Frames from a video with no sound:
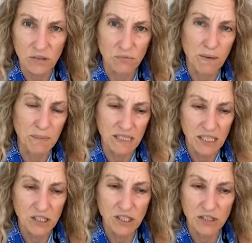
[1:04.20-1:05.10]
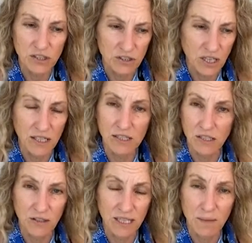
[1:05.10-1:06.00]
repetitions, your dog is
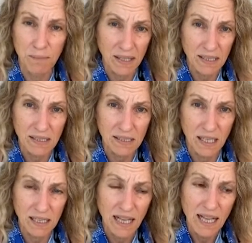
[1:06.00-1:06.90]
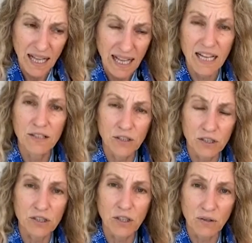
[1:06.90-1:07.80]
already a bucket suck, and you're
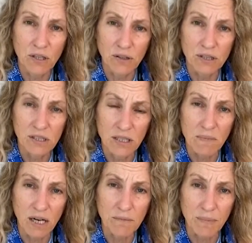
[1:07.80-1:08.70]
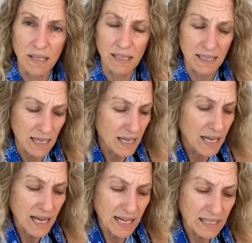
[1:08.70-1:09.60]
so close to the mark bucket.
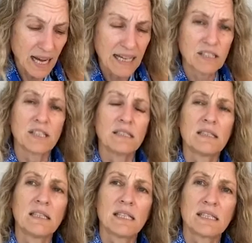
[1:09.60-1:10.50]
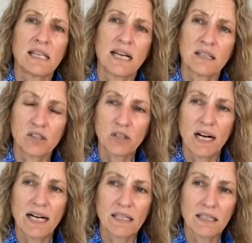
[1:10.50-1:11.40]
And I actually did this at the
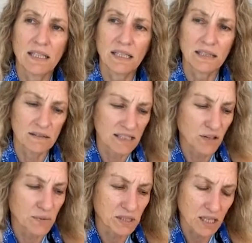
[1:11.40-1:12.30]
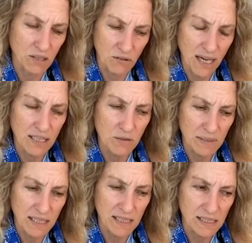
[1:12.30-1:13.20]
trial in Southwest Colorado
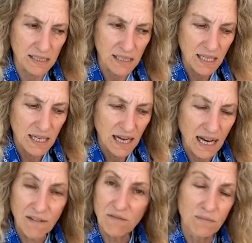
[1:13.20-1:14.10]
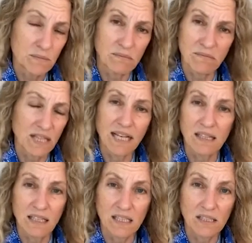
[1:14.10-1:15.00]
because I've
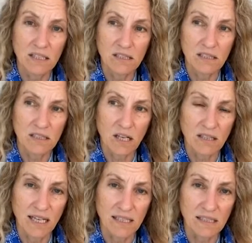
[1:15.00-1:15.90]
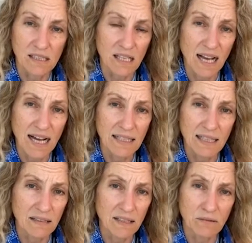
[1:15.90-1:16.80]
let Lil's start line slide,
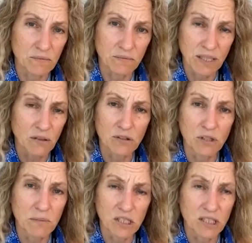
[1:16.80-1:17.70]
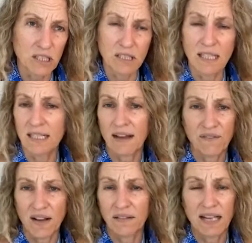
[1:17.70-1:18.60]
that we don't do much agility, and I
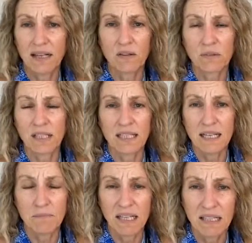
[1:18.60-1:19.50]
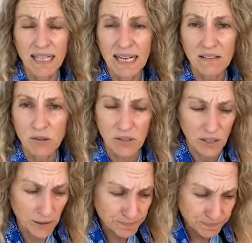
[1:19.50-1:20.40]
found that I don't really need big lead outs with
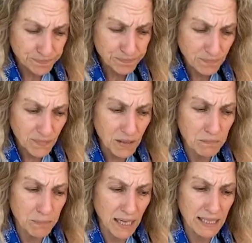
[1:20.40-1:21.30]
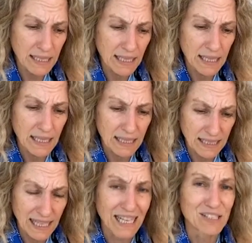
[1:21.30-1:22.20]
her. But in
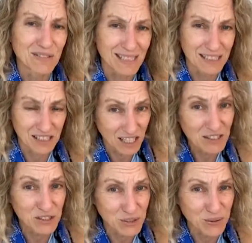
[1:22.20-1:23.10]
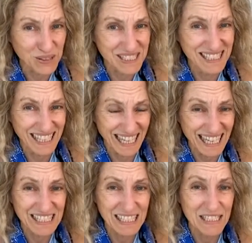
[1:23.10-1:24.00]
the case of this tunnelers course, I
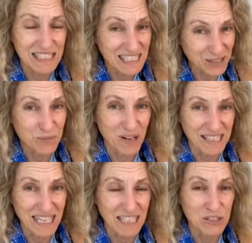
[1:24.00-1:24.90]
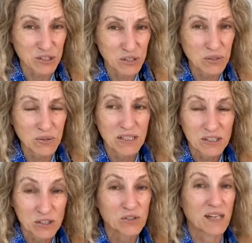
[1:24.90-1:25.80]
actually did want a 2
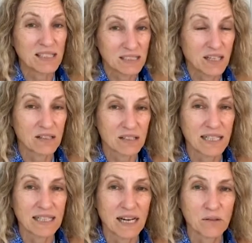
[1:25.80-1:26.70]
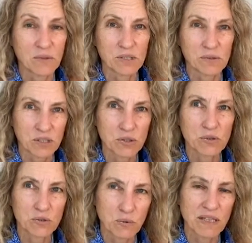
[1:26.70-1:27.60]
straight tunnel lead out, which was
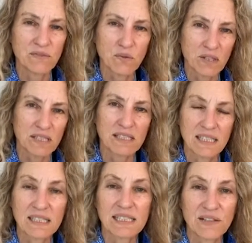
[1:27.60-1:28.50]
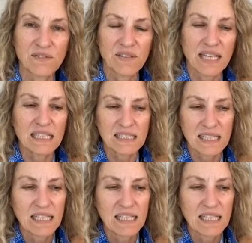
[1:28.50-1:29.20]
20, 40, 60 feet.